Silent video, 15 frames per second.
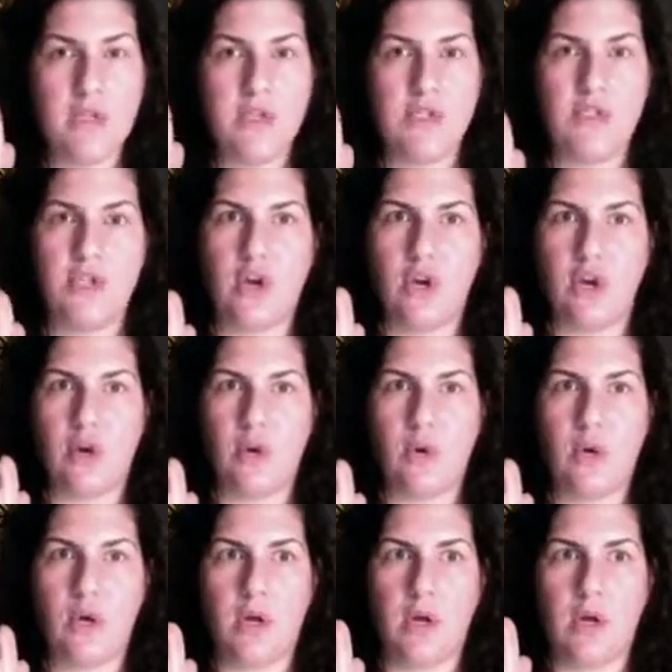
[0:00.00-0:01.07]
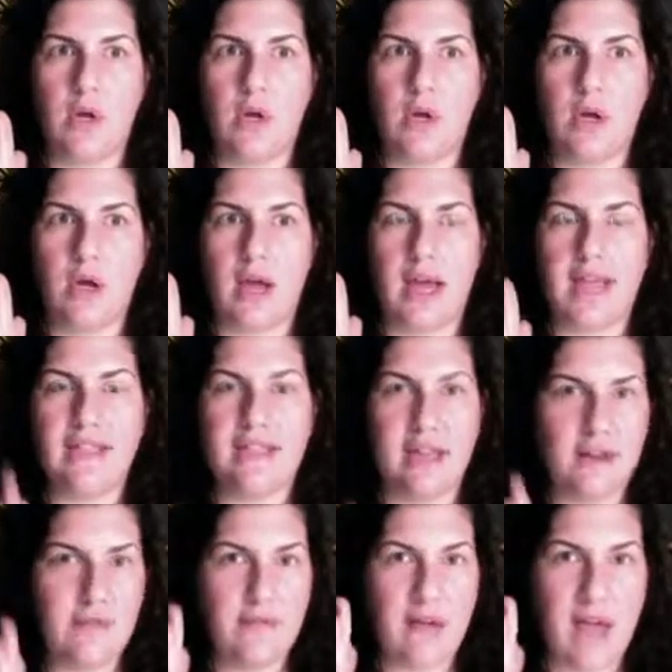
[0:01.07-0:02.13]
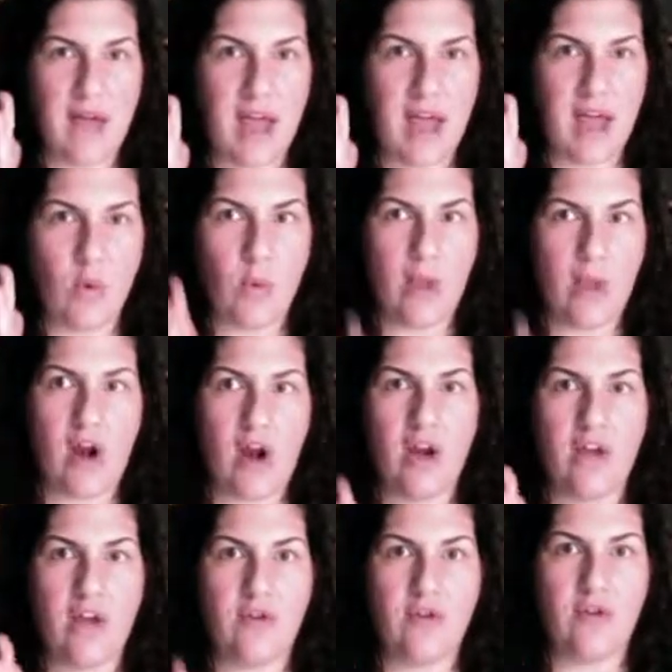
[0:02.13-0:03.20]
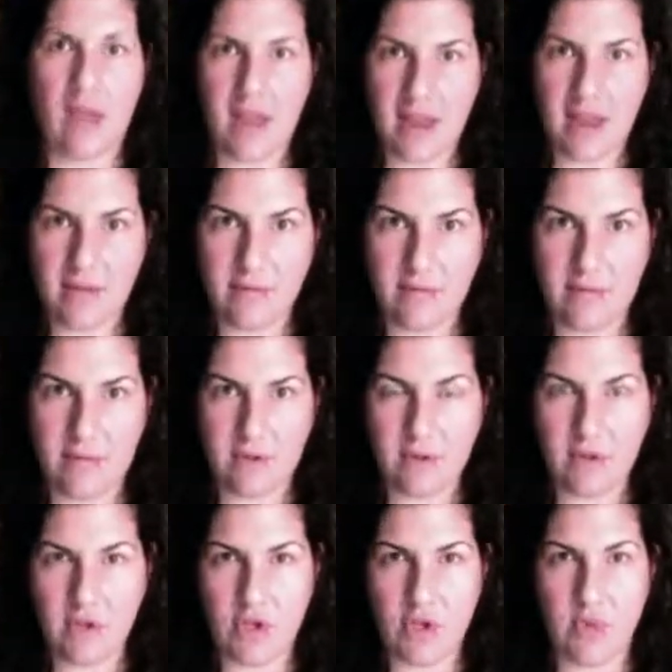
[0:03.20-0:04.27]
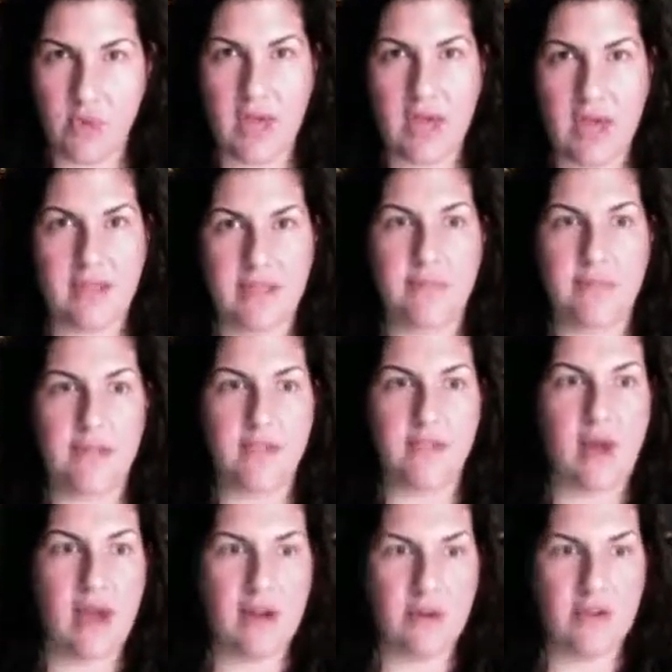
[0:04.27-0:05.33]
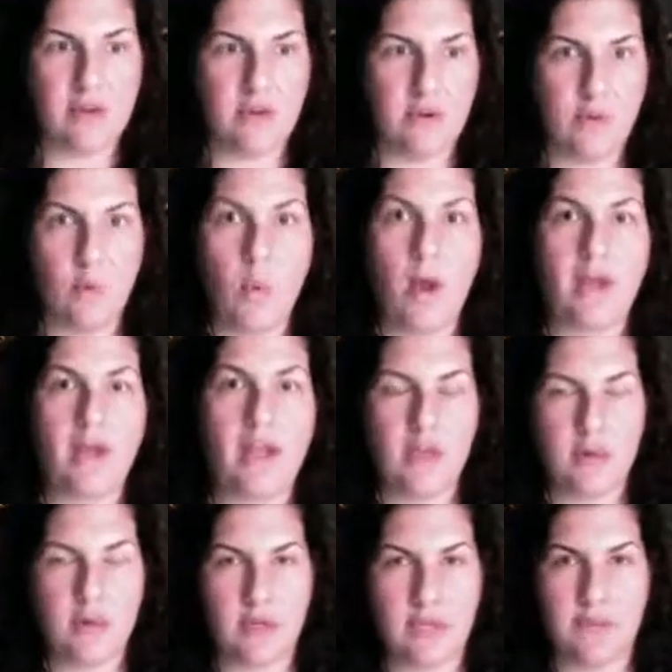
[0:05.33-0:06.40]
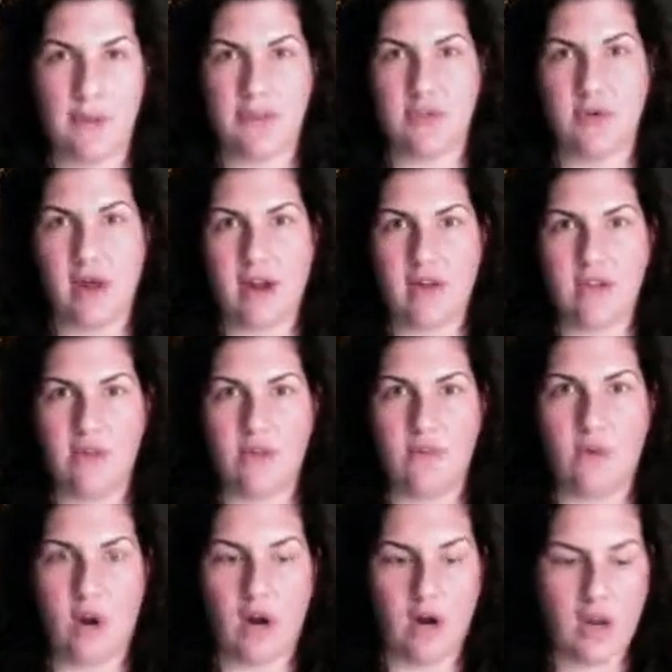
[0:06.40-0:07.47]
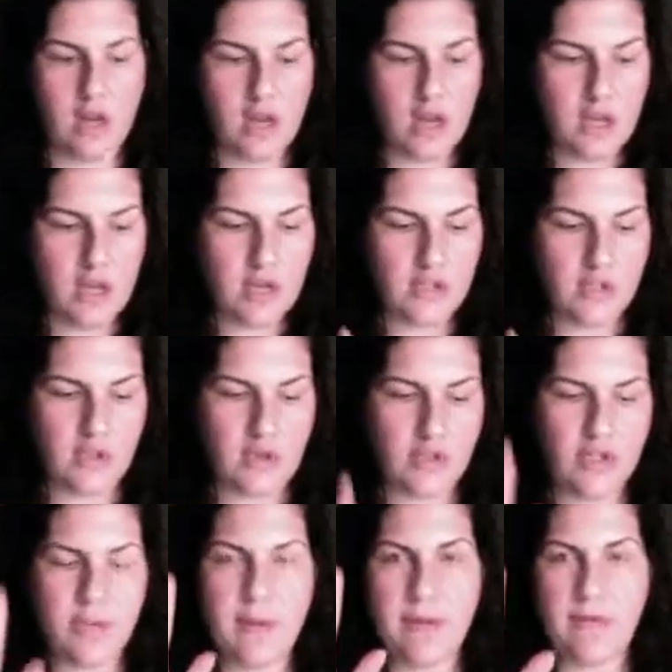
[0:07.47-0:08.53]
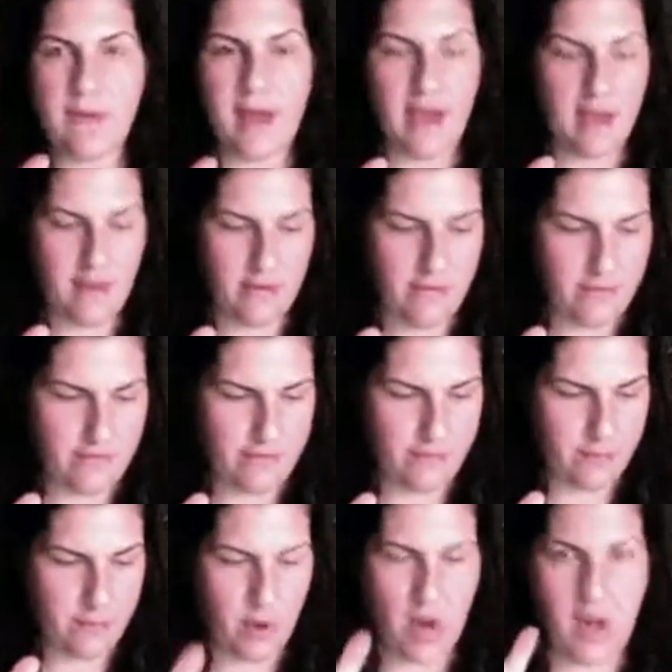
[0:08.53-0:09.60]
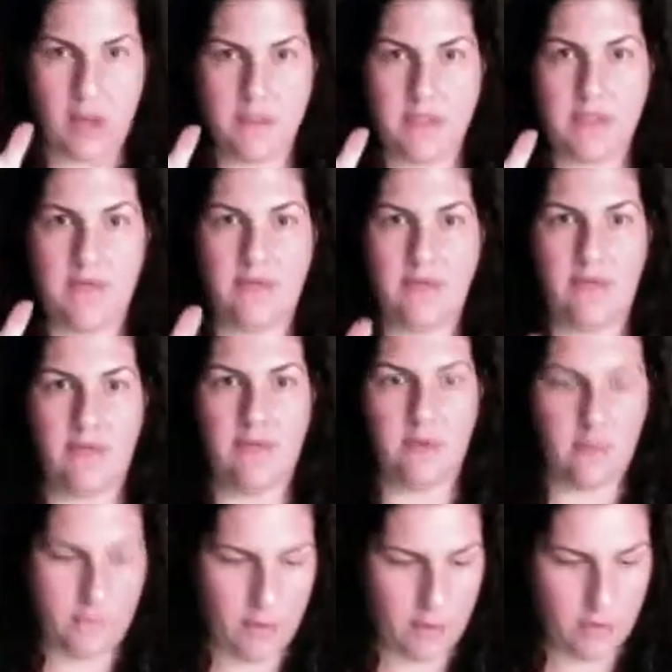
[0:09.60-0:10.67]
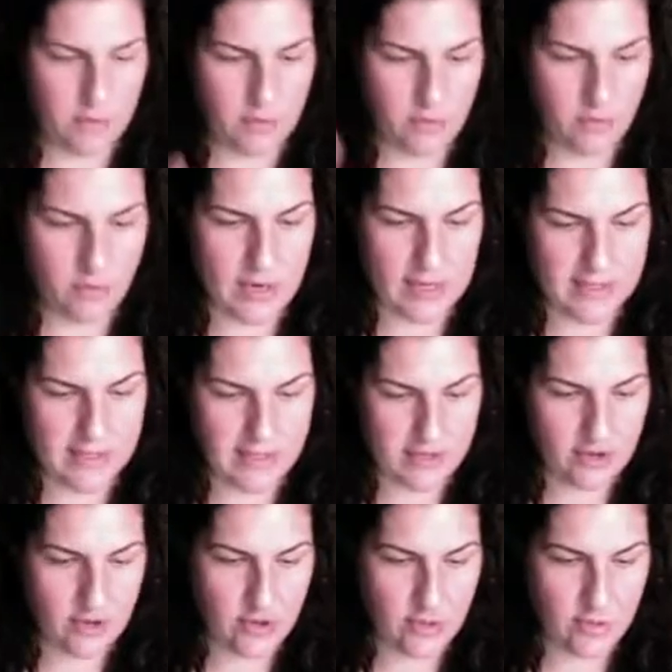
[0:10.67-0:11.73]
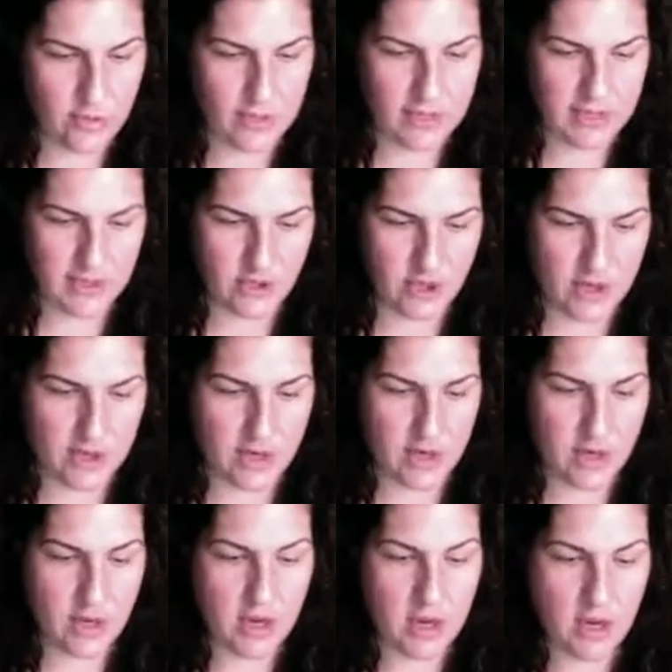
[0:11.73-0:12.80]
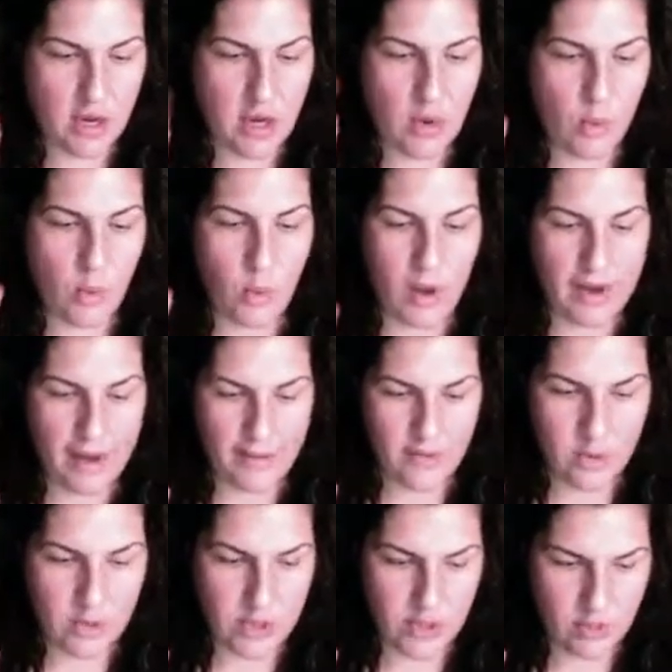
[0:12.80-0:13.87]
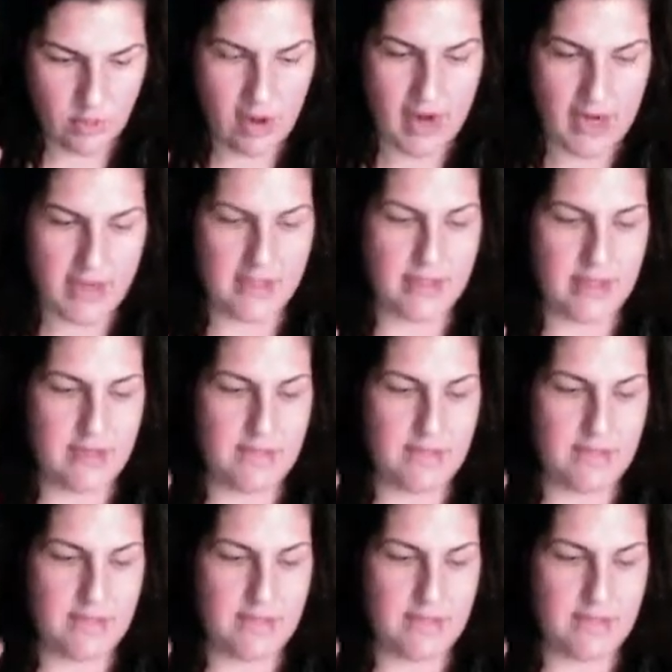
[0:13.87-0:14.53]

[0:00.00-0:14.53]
So identify where in your life you can express gratitude. What can you express gratitude for? So those are my 5 prompts for the full moon. Reassess your new moon intention. What have you done right?